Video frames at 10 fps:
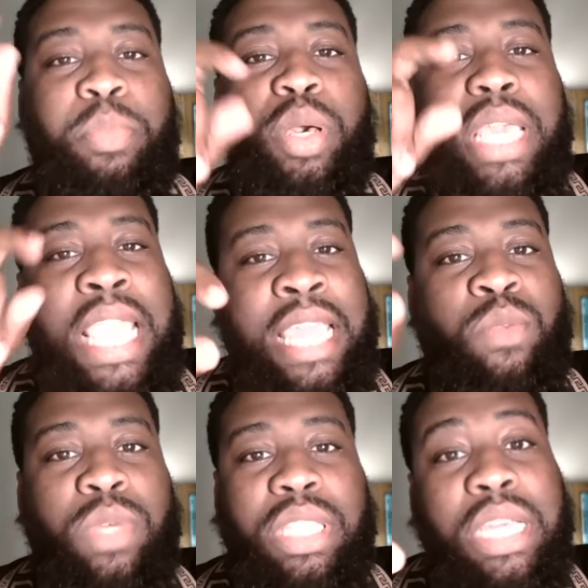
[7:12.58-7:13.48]
put
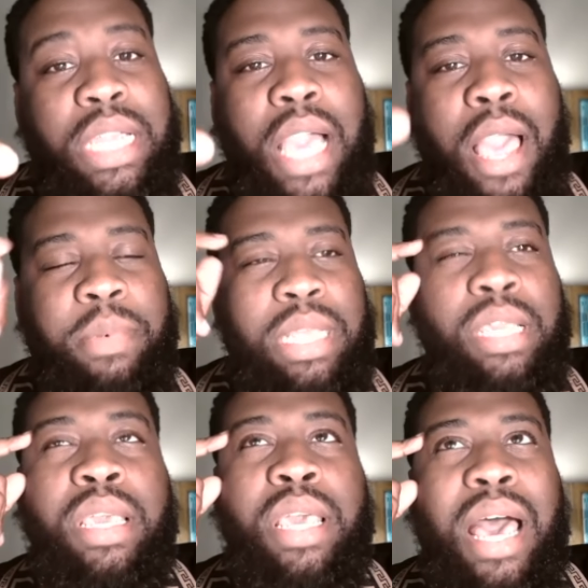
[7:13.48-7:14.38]
in with good
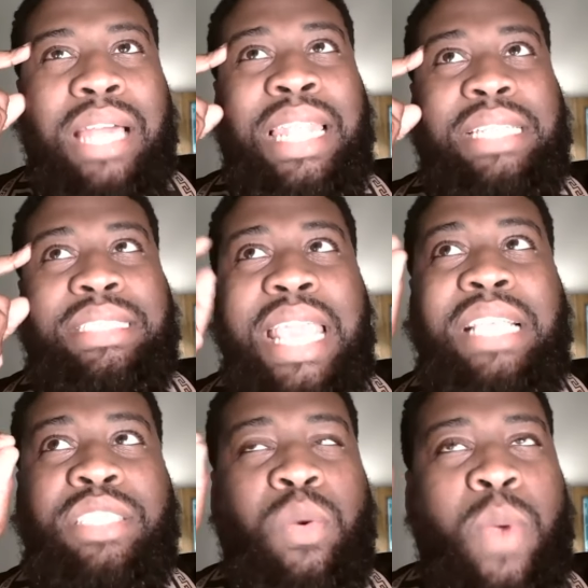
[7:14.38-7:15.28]
comedy
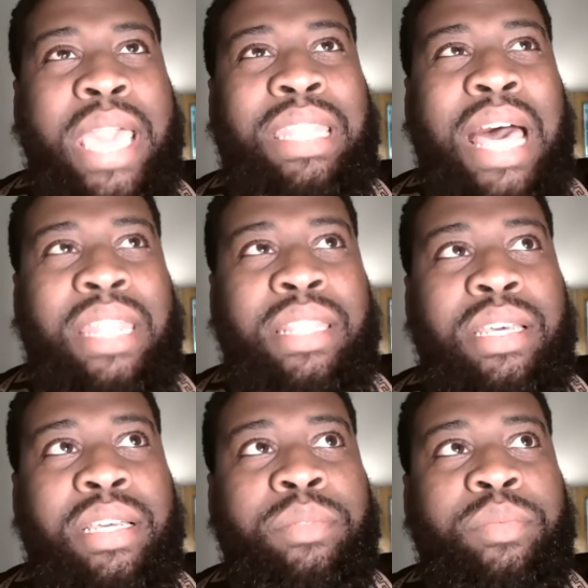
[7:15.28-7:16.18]
takes away a lot of
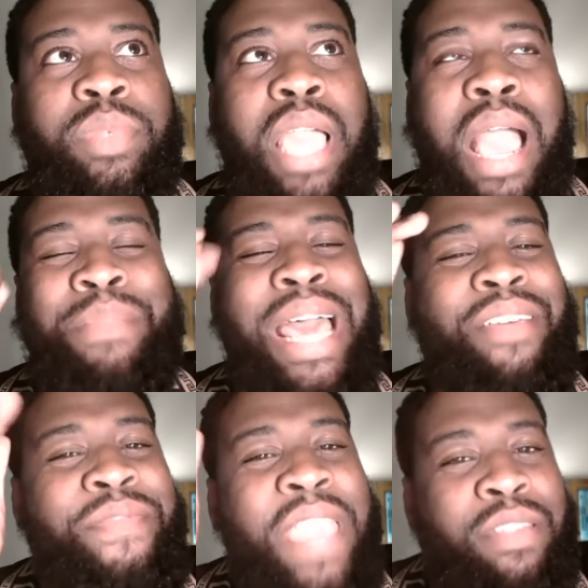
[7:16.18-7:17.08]
the. I'm not a
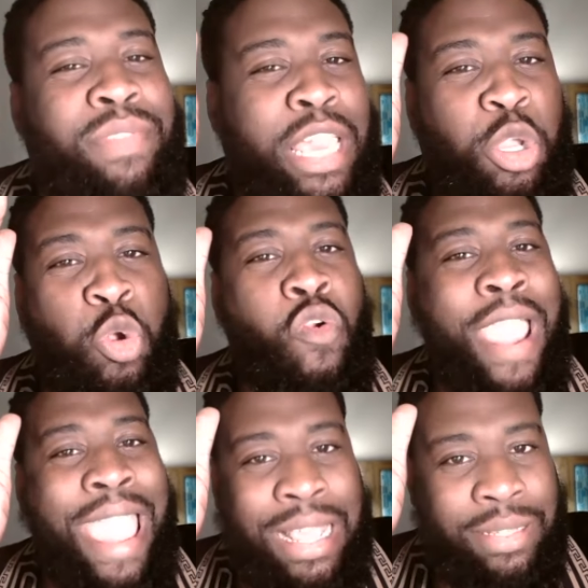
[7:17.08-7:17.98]
fan of like
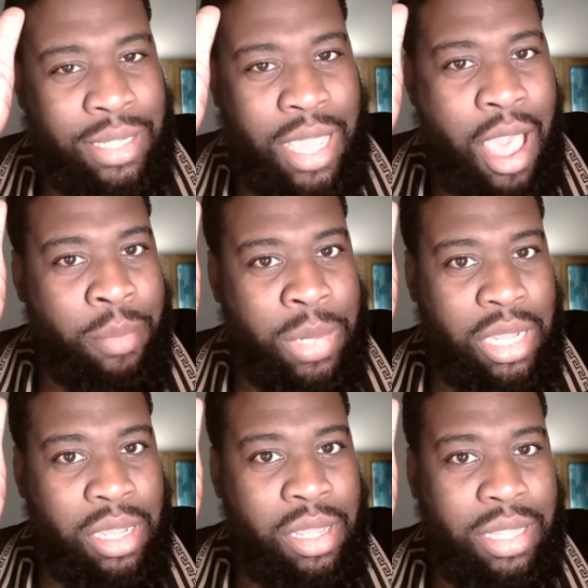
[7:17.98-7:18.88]
crass mm-hmm.
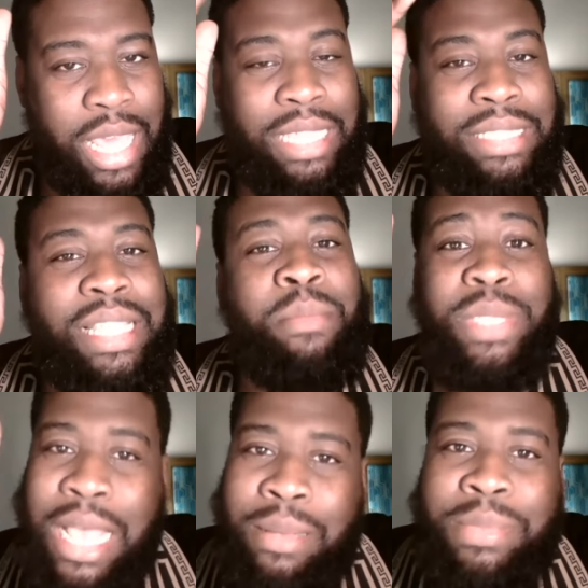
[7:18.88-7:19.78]
comedy. Like
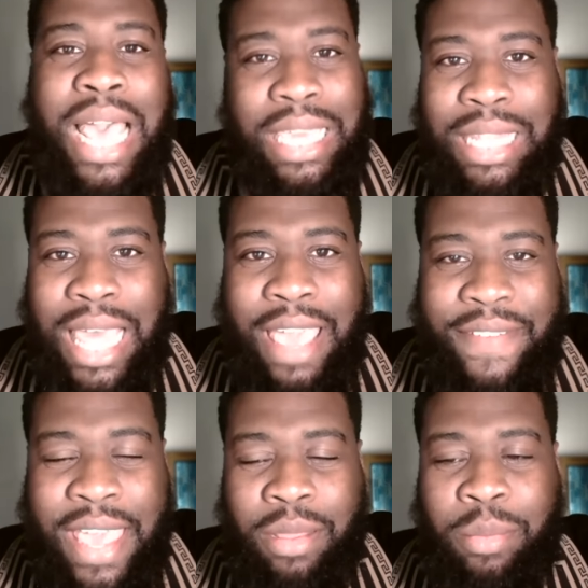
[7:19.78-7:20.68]
sometimes I can laugh
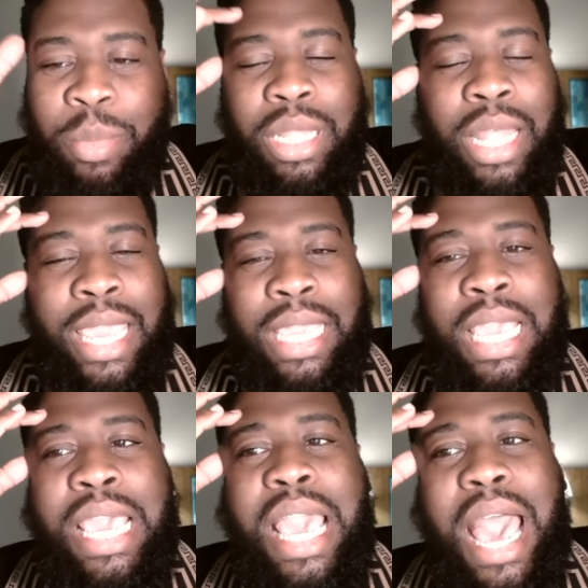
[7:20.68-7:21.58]
at them, but like
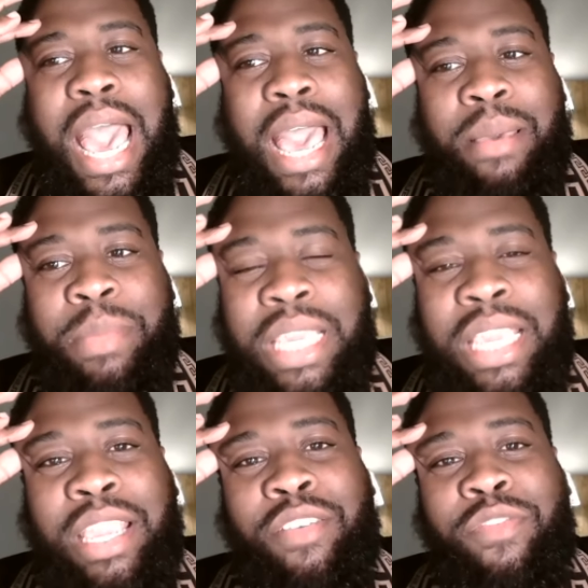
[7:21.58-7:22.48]
I'm
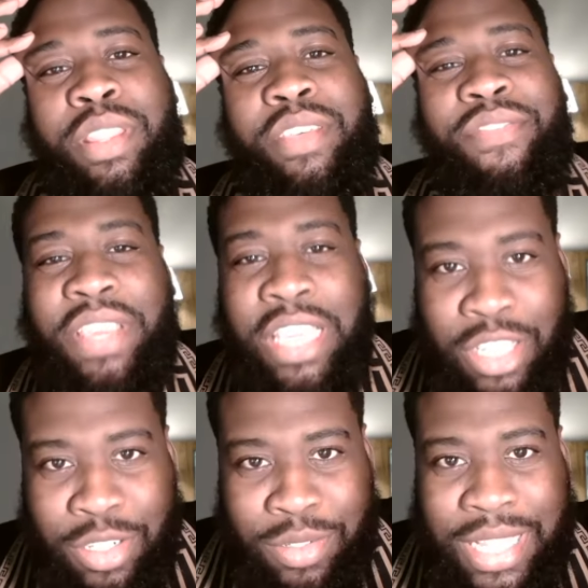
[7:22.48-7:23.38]
here for the
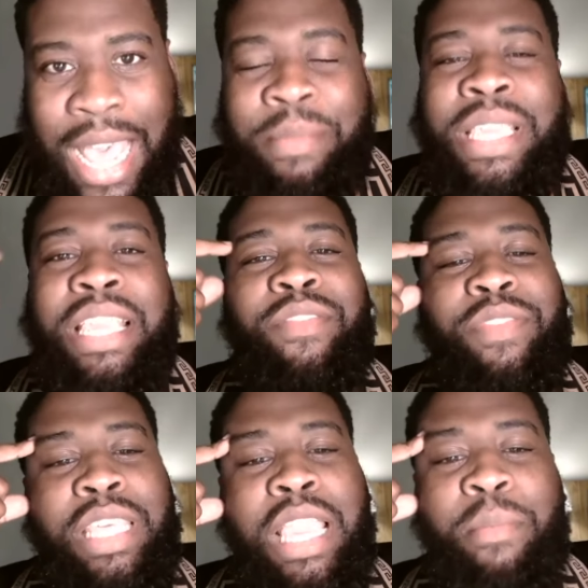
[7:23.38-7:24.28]
feels. I'm here
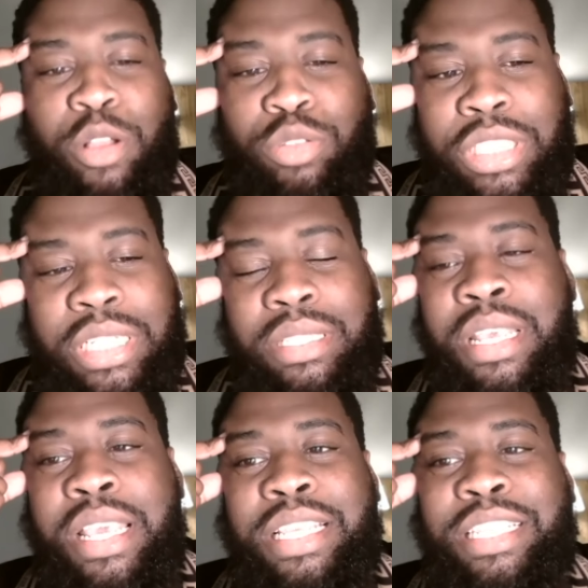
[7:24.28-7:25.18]
for the emotions.
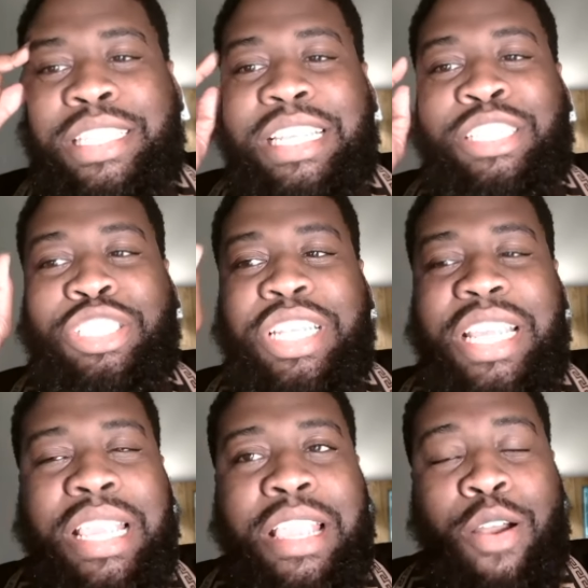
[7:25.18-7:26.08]
See,
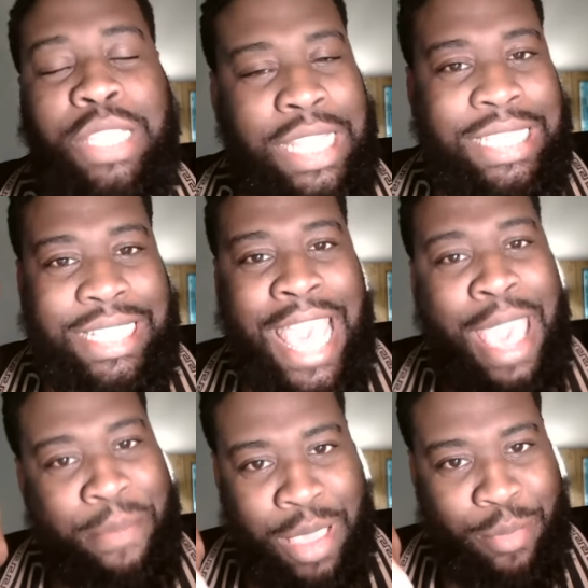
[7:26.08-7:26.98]
she only likes the happy